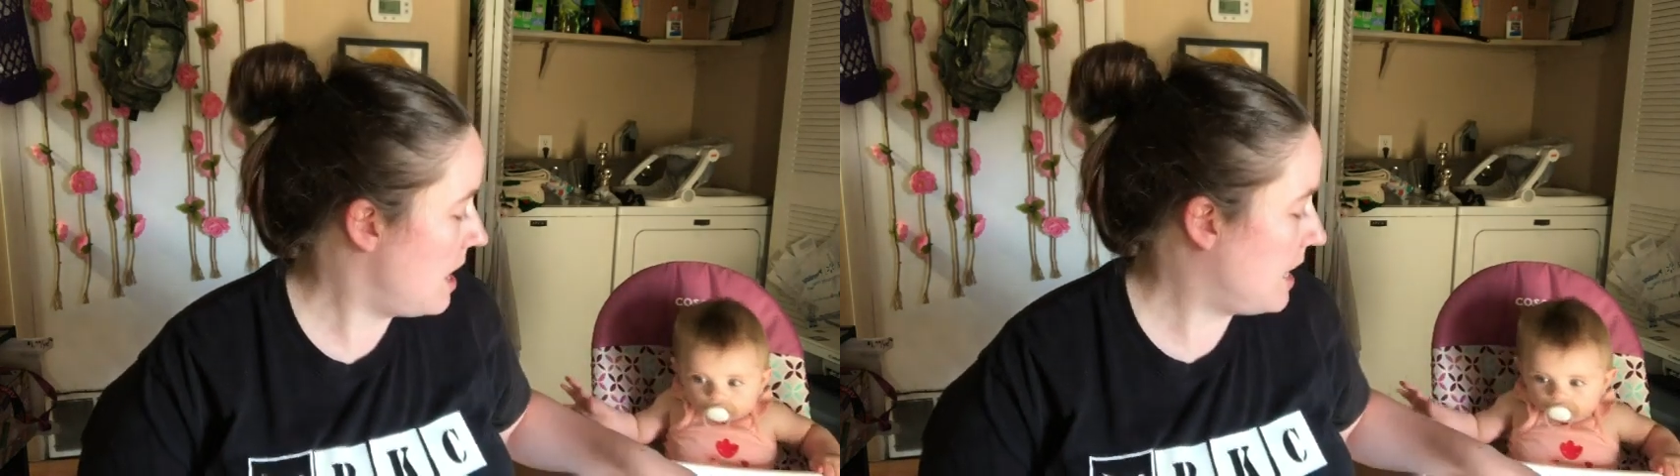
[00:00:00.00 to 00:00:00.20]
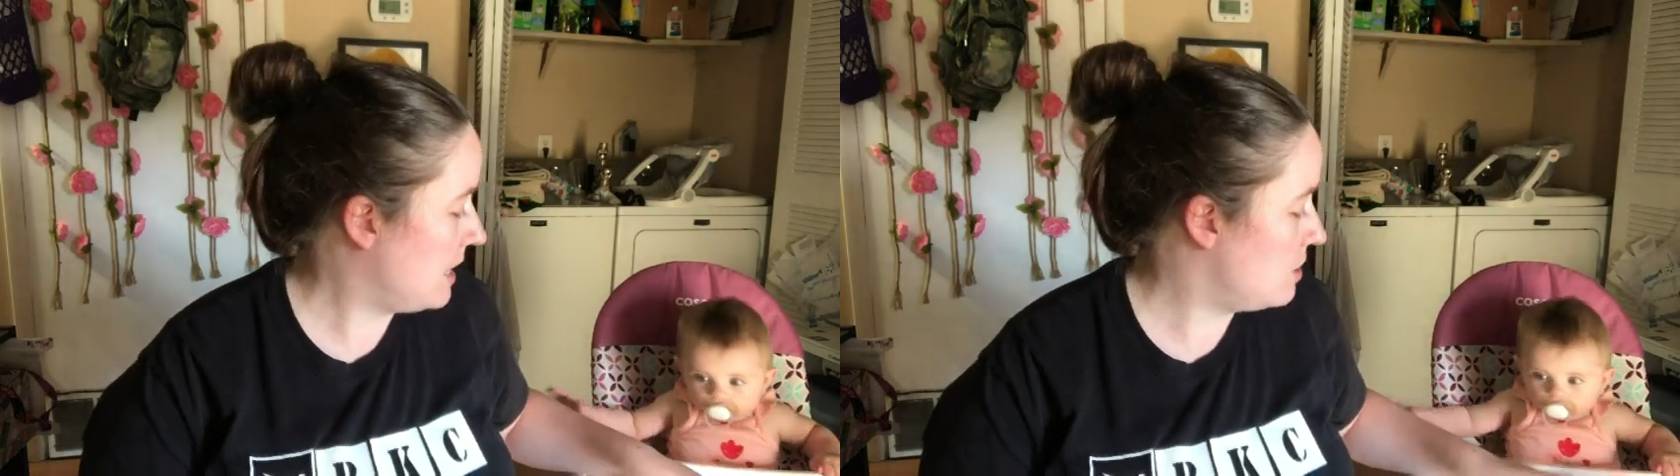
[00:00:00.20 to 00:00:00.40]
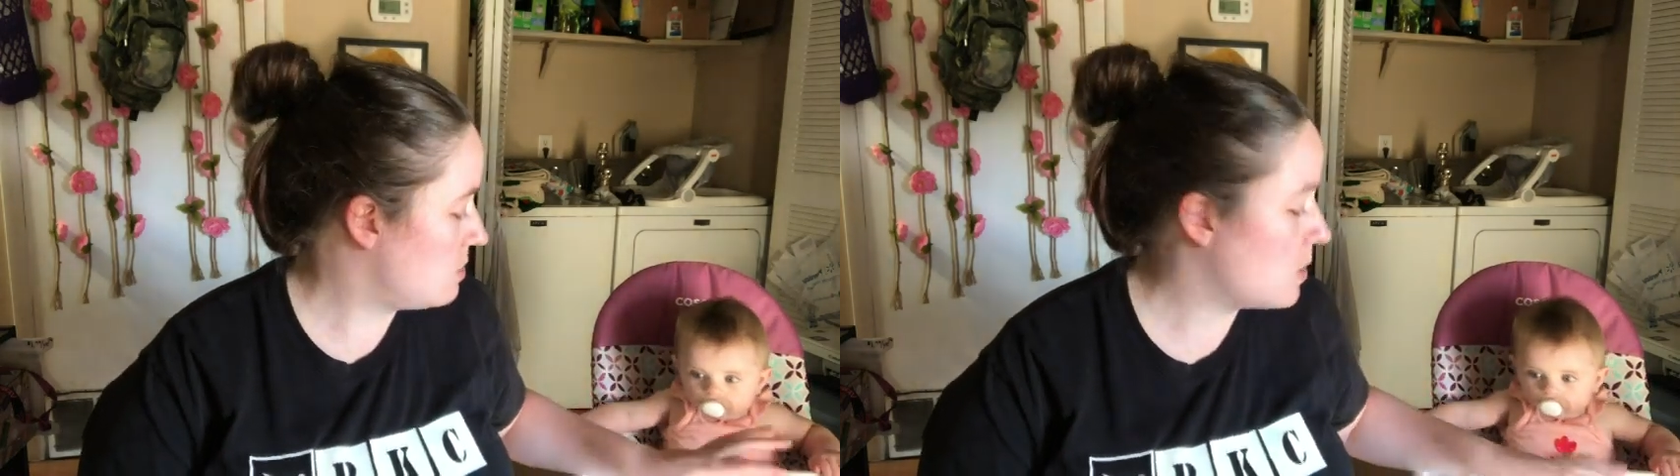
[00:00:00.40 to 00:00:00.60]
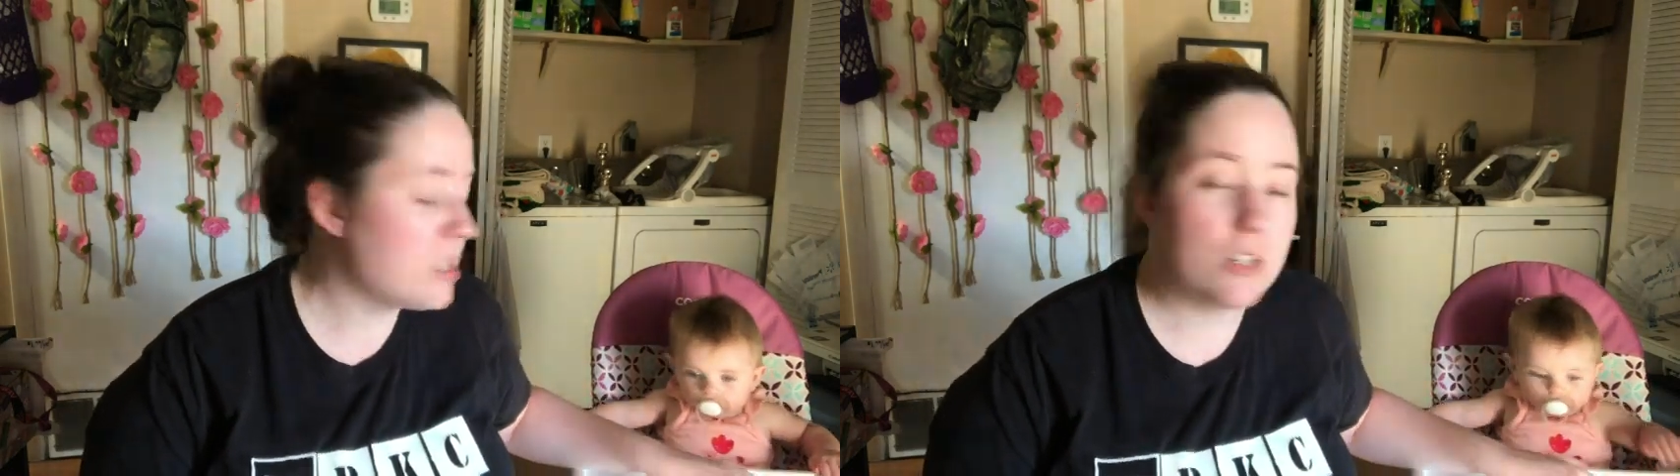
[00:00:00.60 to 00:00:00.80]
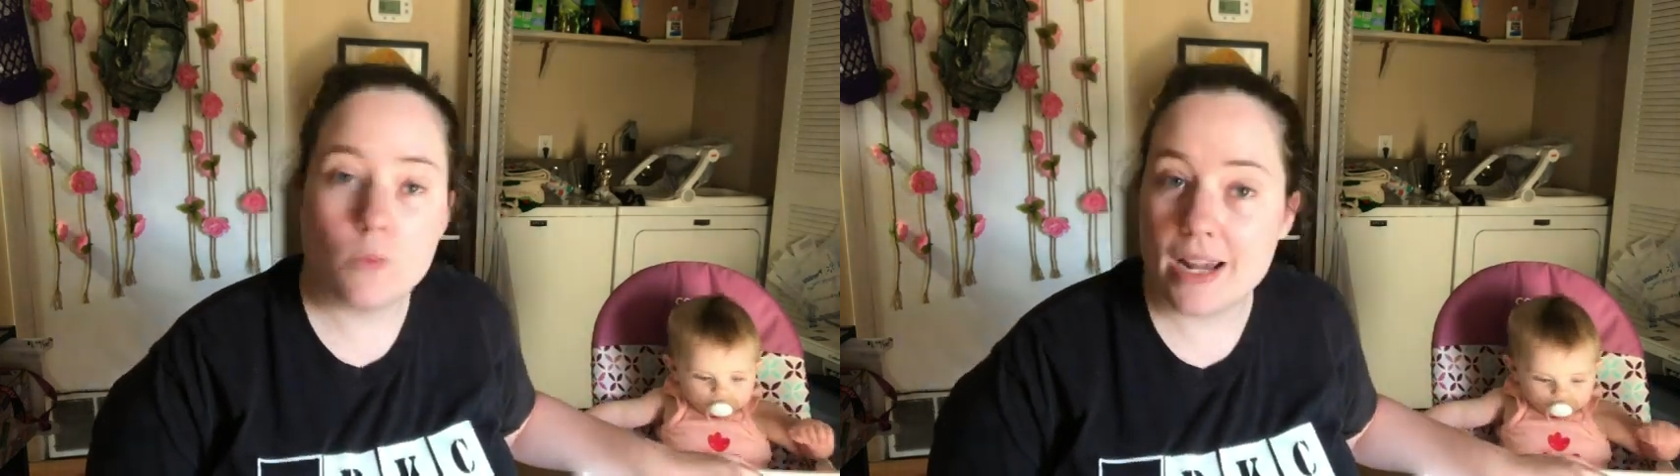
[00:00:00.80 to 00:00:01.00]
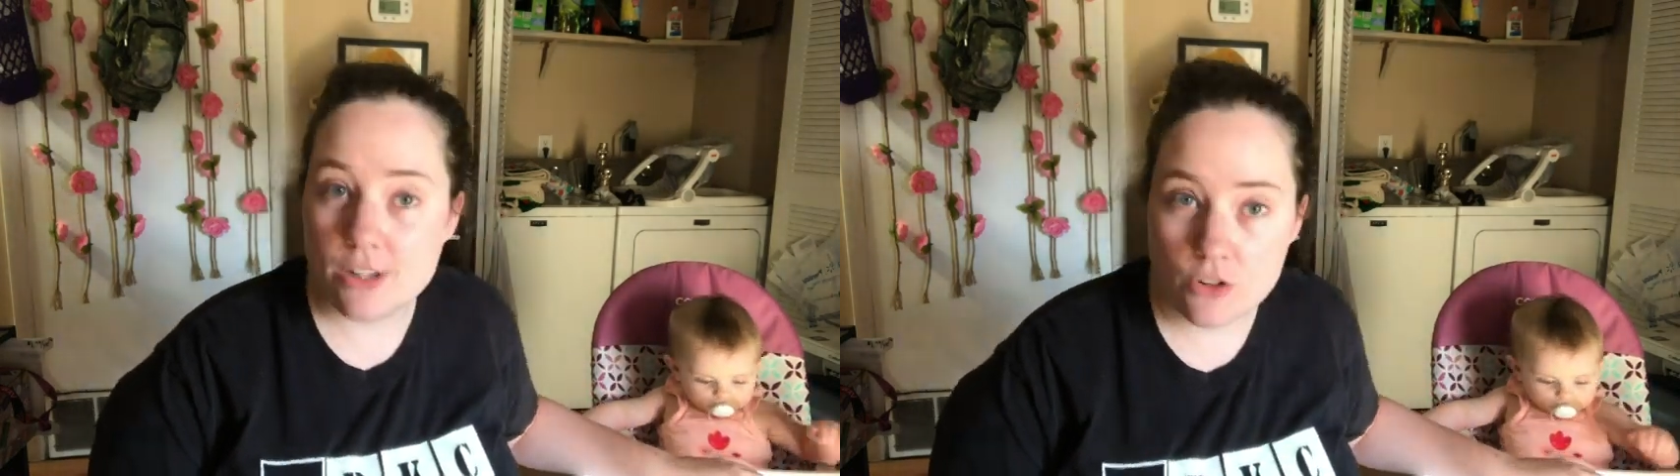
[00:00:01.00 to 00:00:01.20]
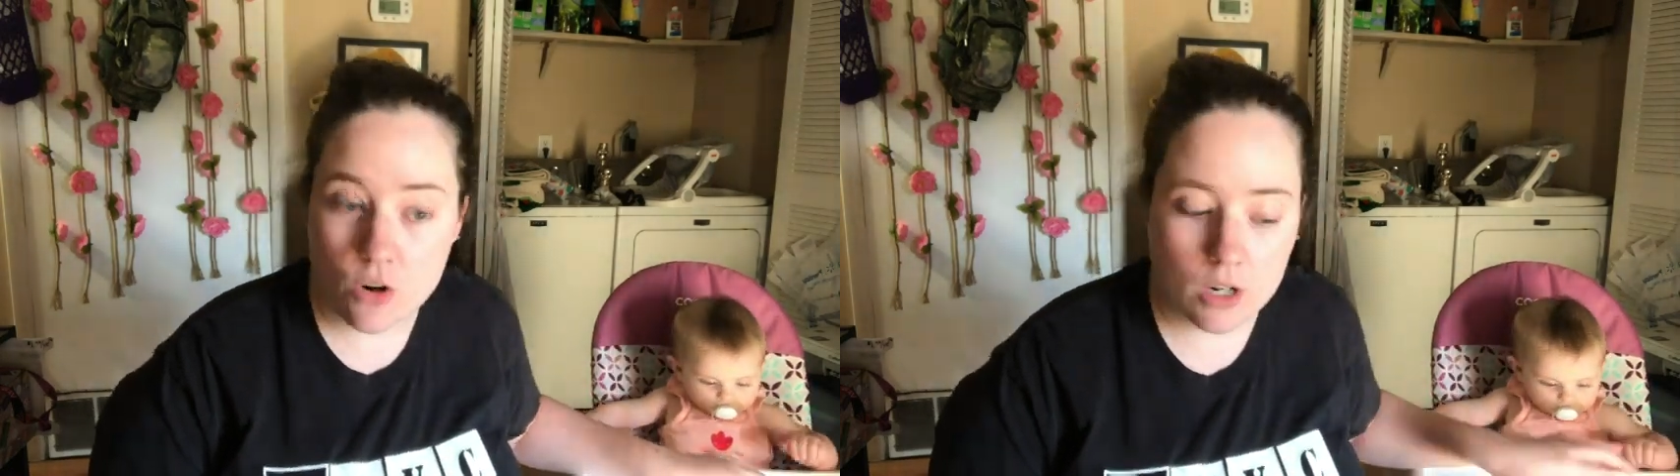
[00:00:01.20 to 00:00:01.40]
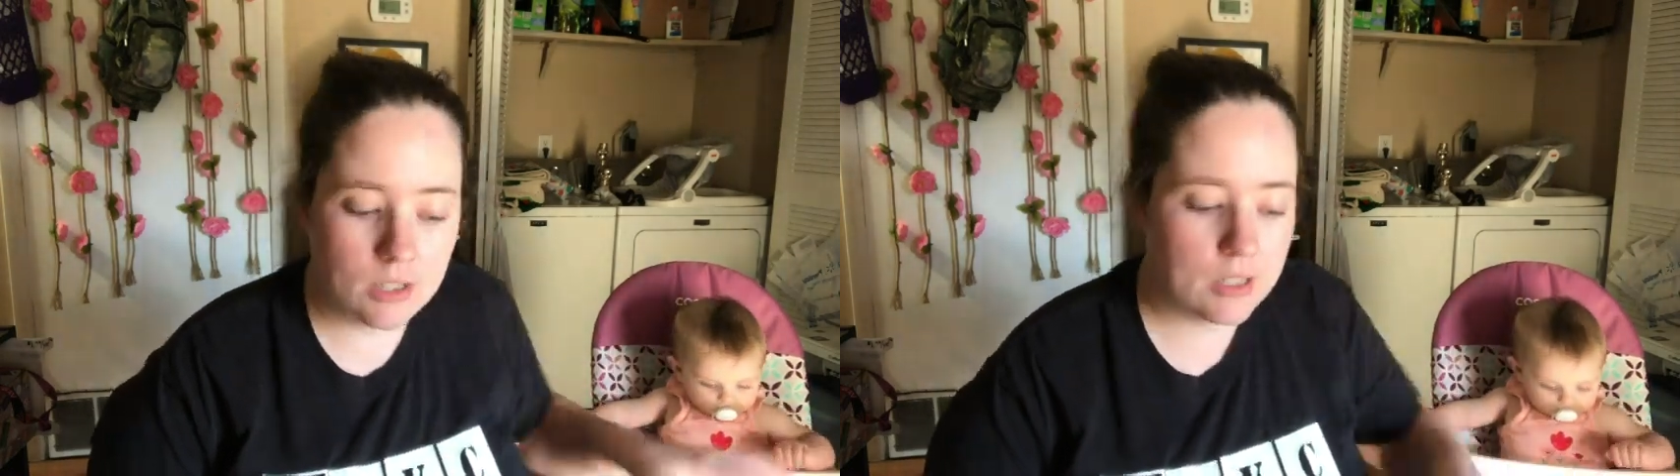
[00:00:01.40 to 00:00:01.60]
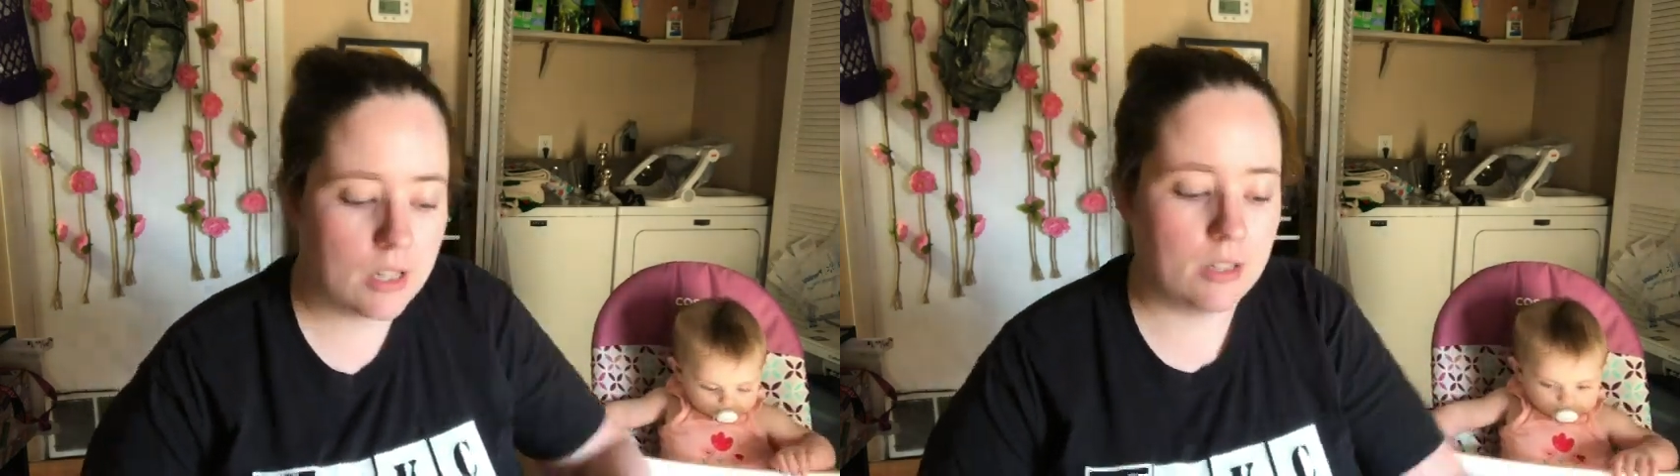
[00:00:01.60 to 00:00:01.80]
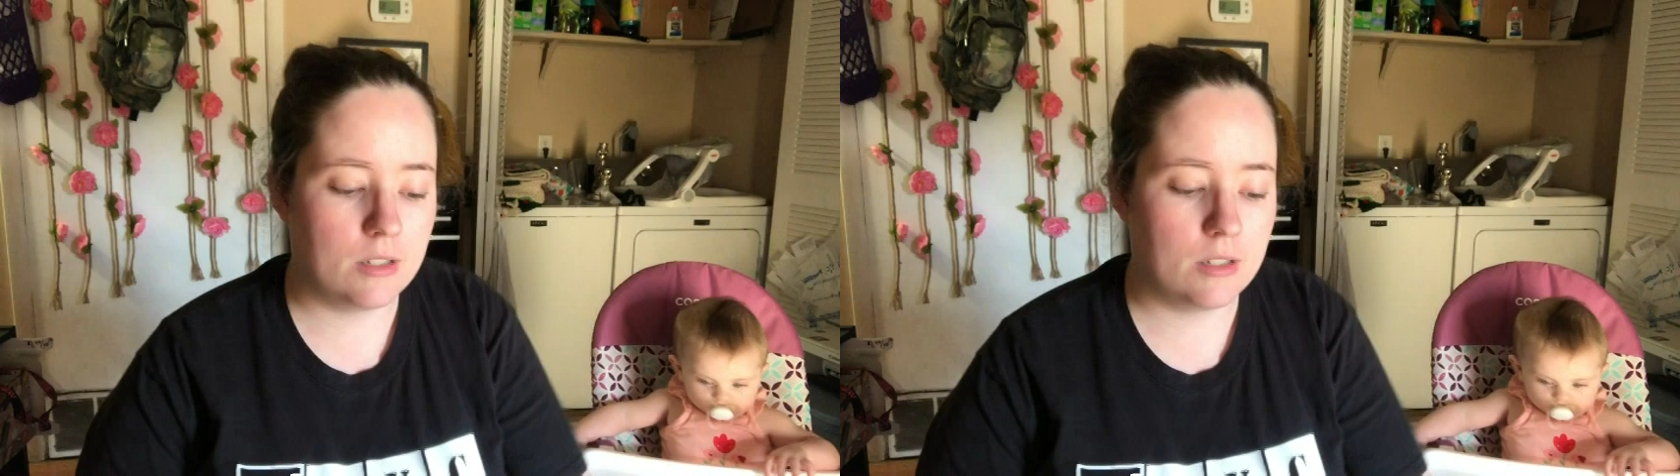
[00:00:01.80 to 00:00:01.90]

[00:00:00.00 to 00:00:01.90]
And I used worsted weight yarns.